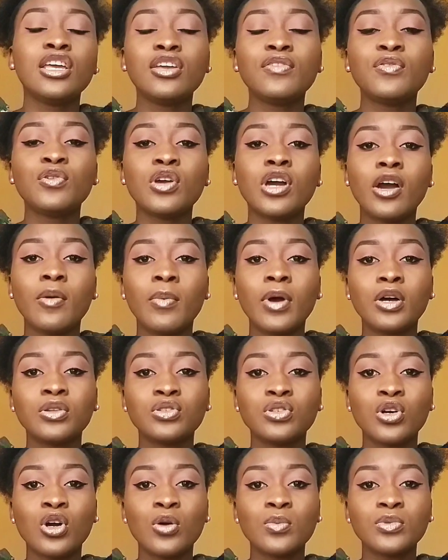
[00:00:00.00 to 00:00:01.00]
If you're about
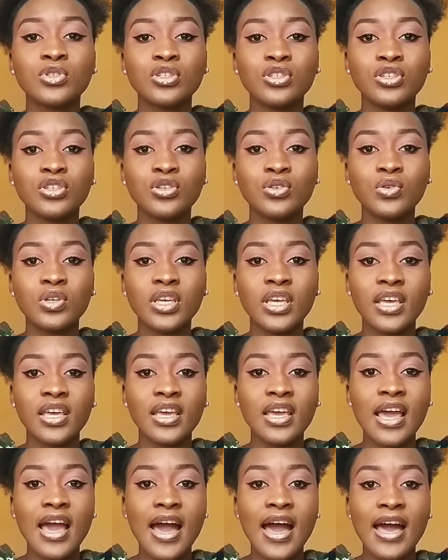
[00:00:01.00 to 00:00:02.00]
to come to the
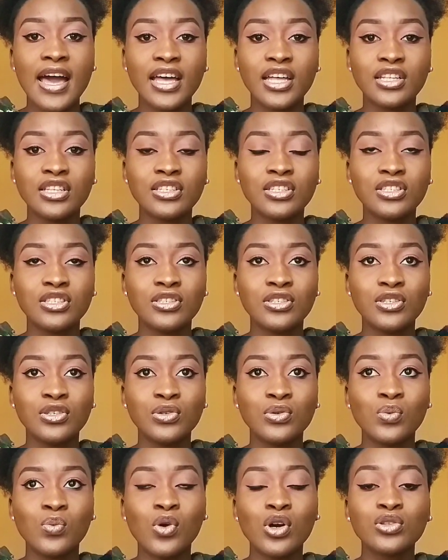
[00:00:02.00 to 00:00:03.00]
UK and
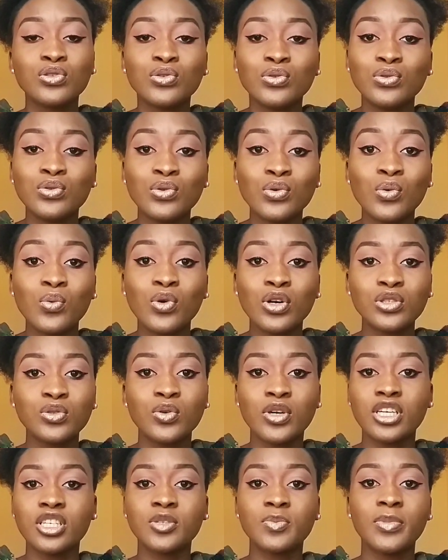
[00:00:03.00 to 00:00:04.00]
you want to know what
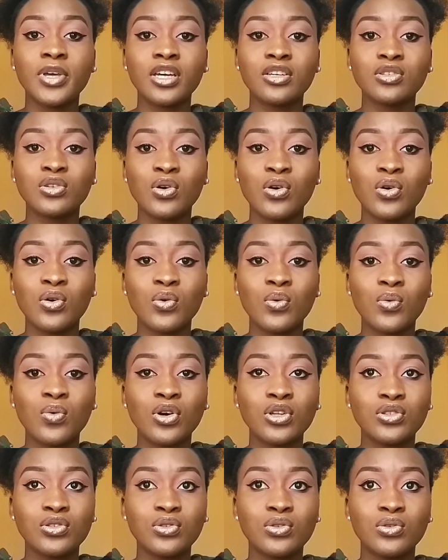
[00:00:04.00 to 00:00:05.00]
to expect or
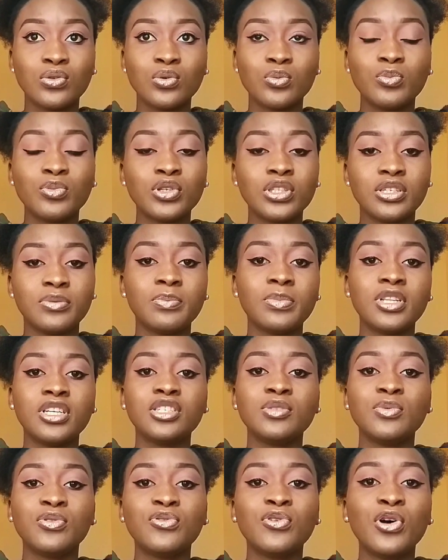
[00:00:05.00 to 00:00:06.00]
what to put in
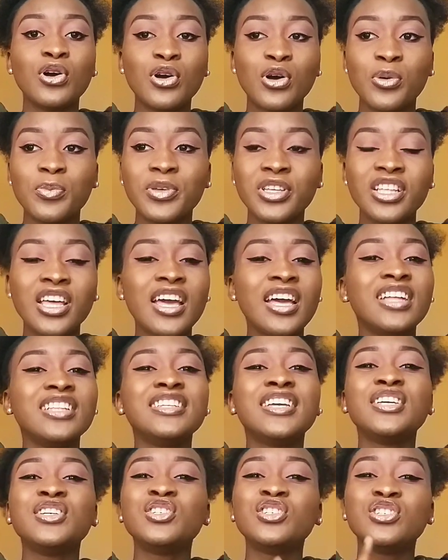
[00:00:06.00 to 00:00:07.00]
place before coming,
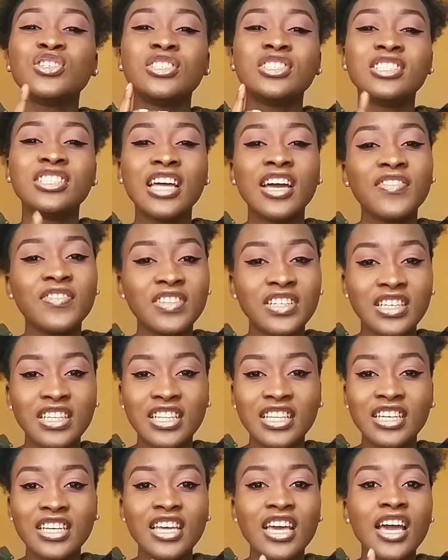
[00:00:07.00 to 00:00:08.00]
then you should
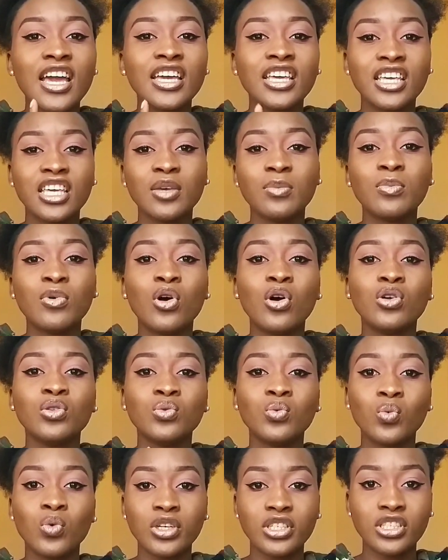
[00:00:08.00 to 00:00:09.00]
definitely keep
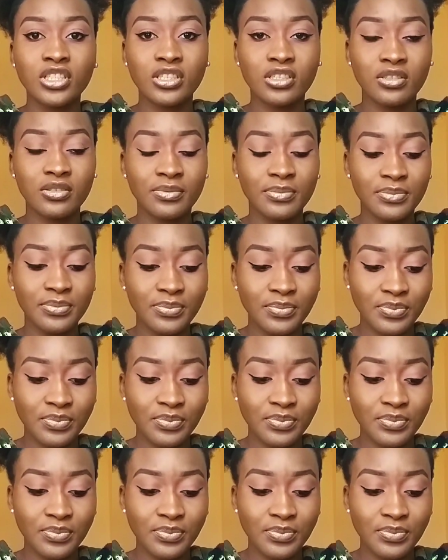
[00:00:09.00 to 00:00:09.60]
on watching.